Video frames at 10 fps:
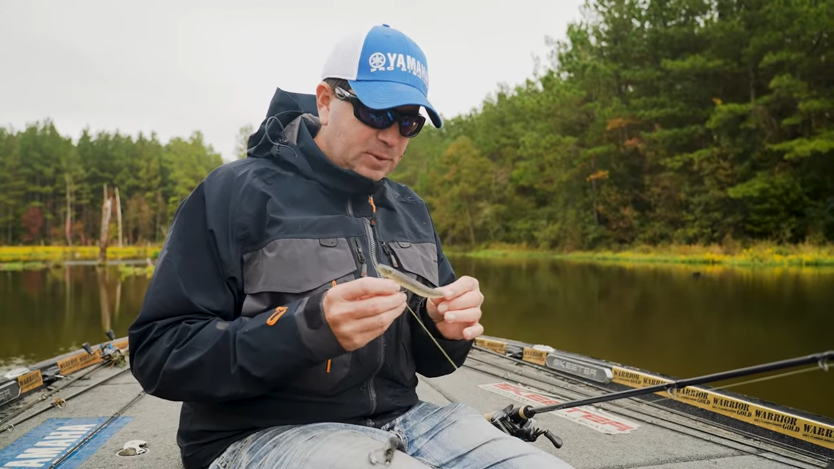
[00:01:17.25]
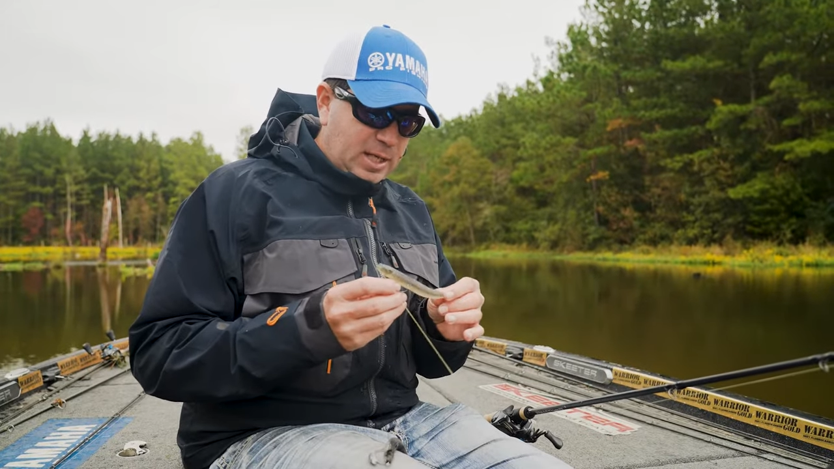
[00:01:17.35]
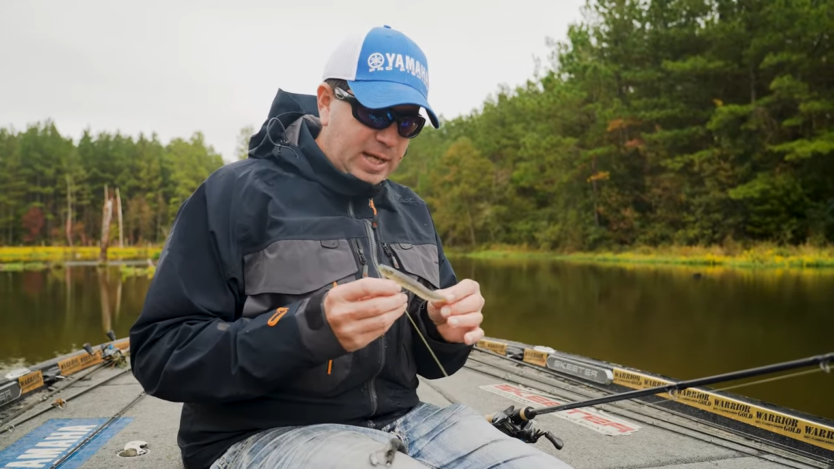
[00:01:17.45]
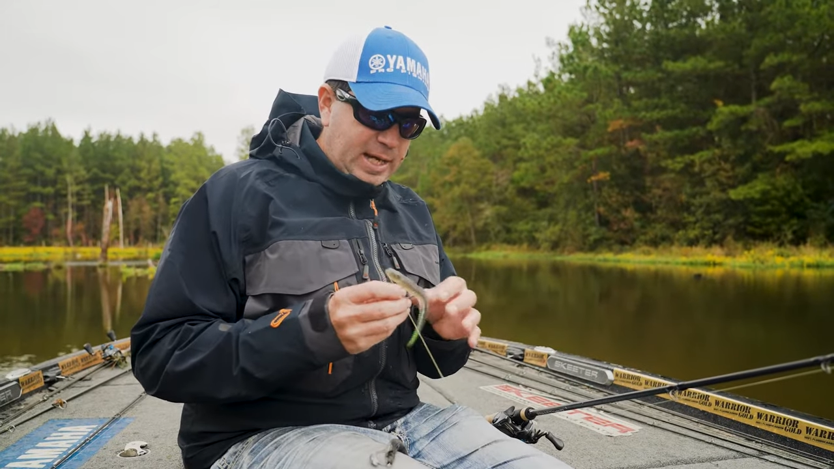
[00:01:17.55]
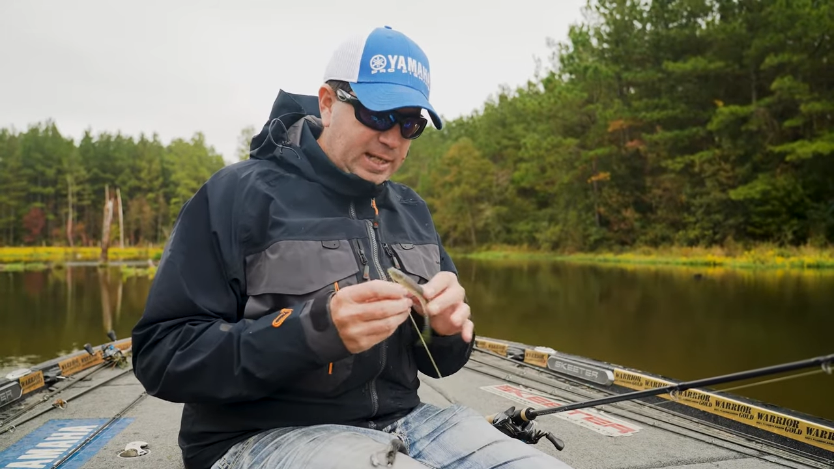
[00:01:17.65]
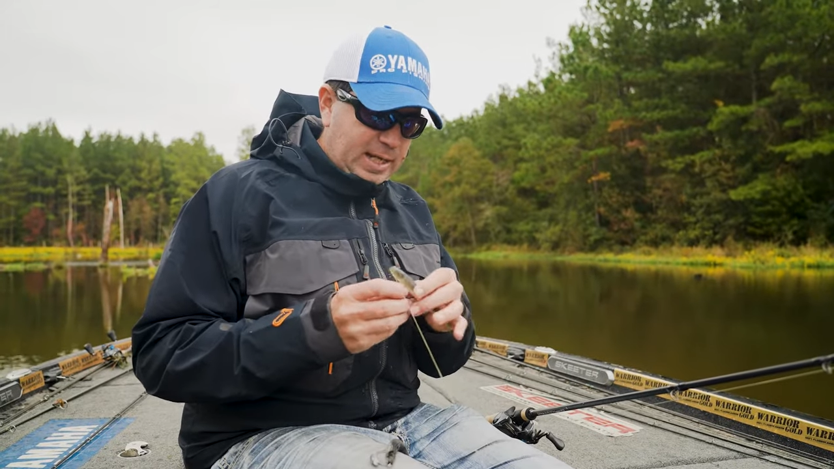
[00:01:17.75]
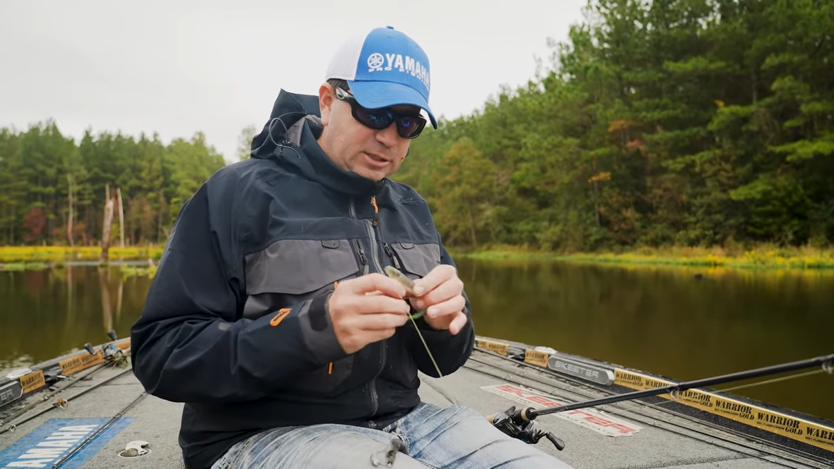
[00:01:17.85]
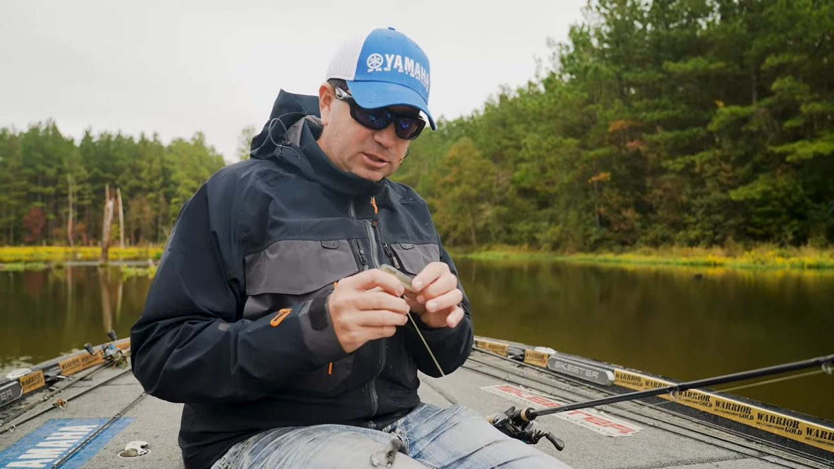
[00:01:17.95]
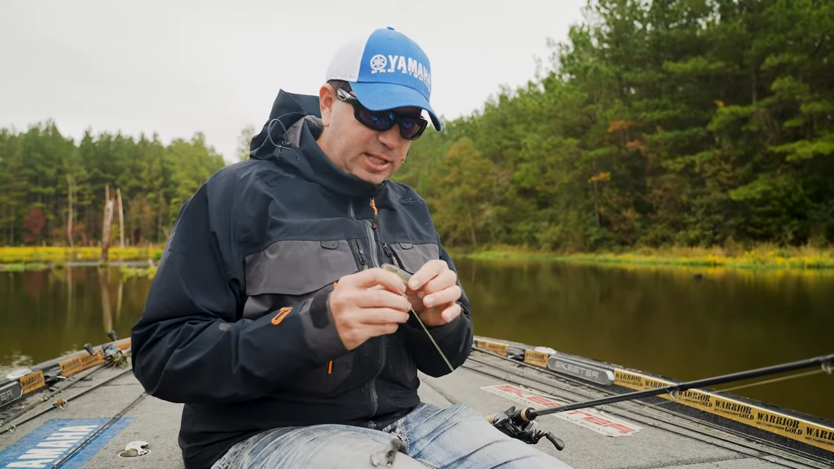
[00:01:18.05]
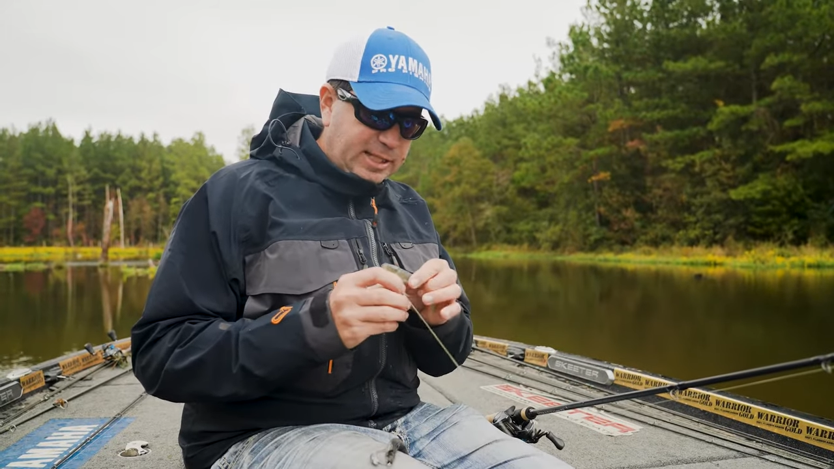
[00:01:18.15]
and I
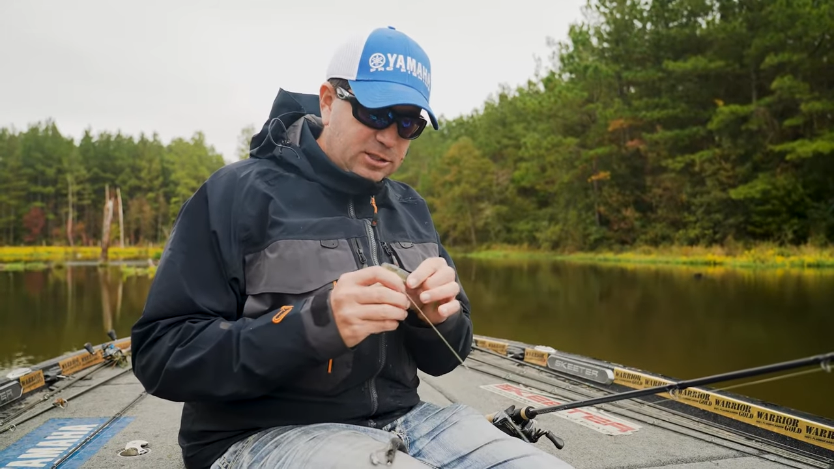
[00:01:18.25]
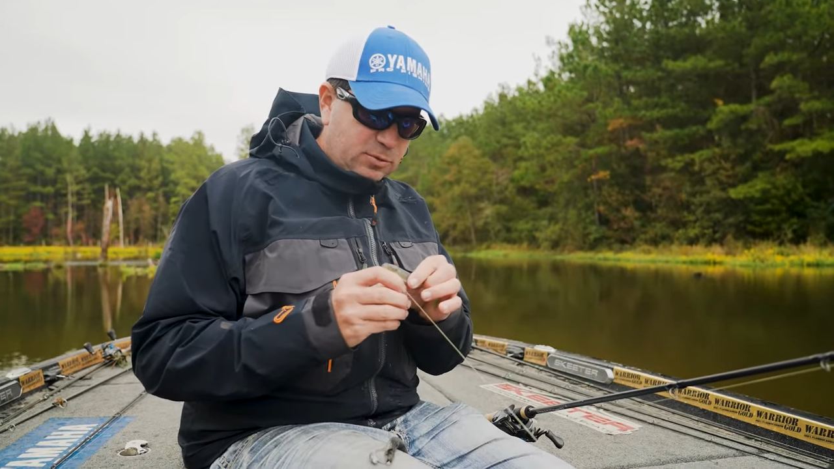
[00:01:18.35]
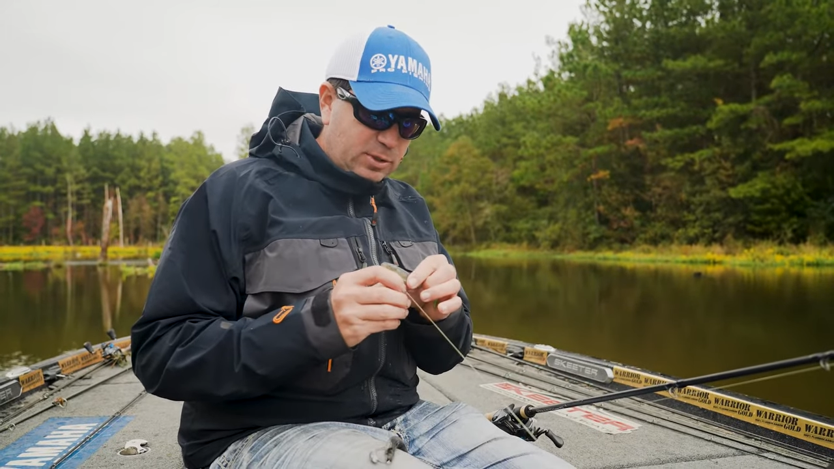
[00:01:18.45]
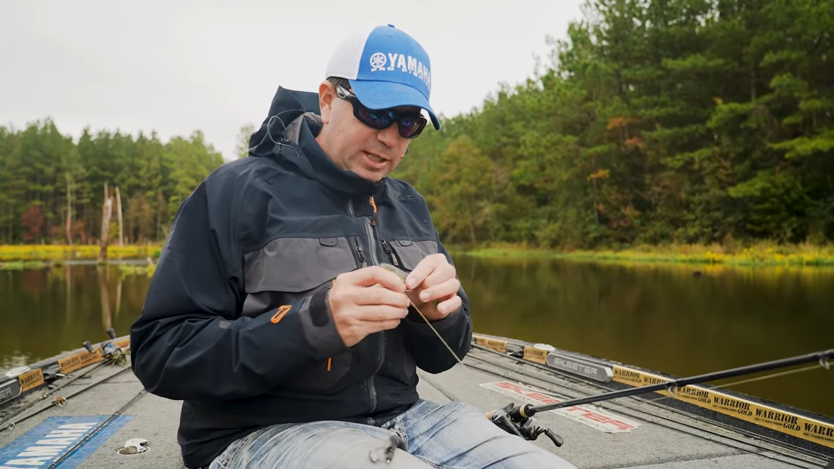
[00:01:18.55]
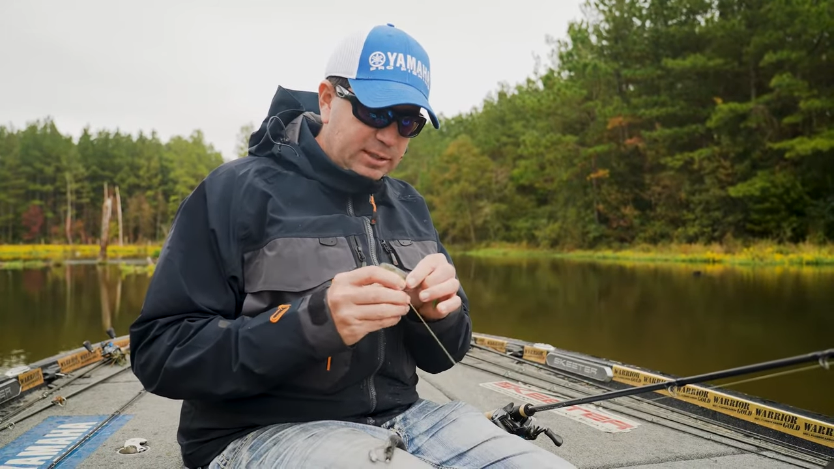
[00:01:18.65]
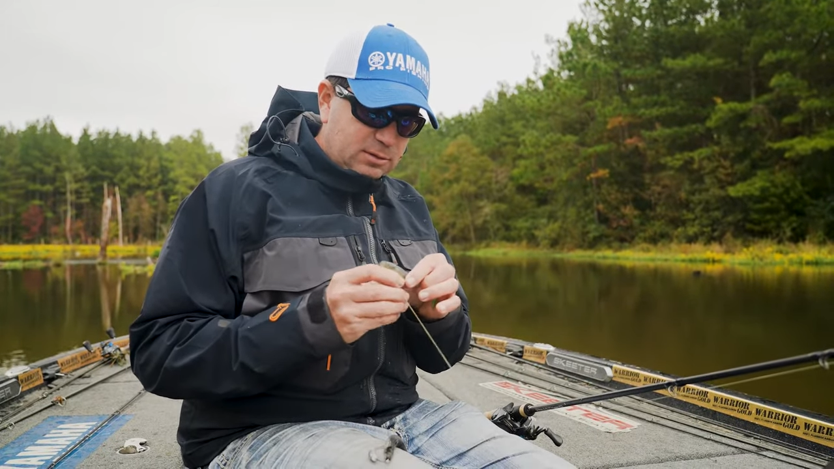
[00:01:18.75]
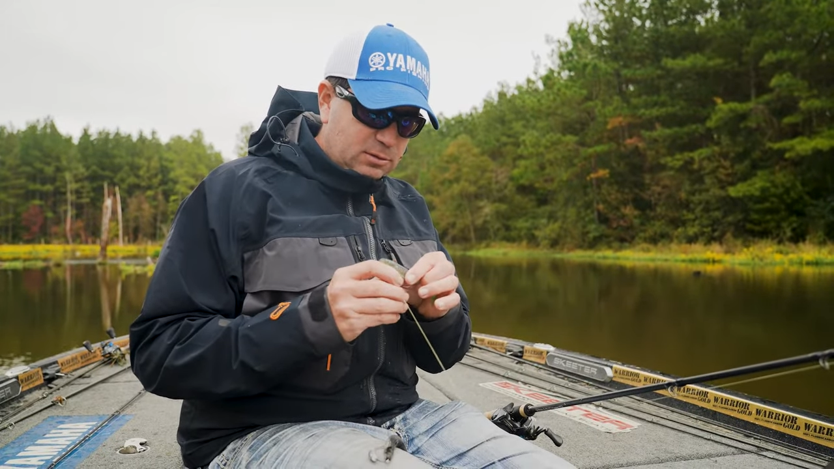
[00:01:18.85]
just Texas rig it,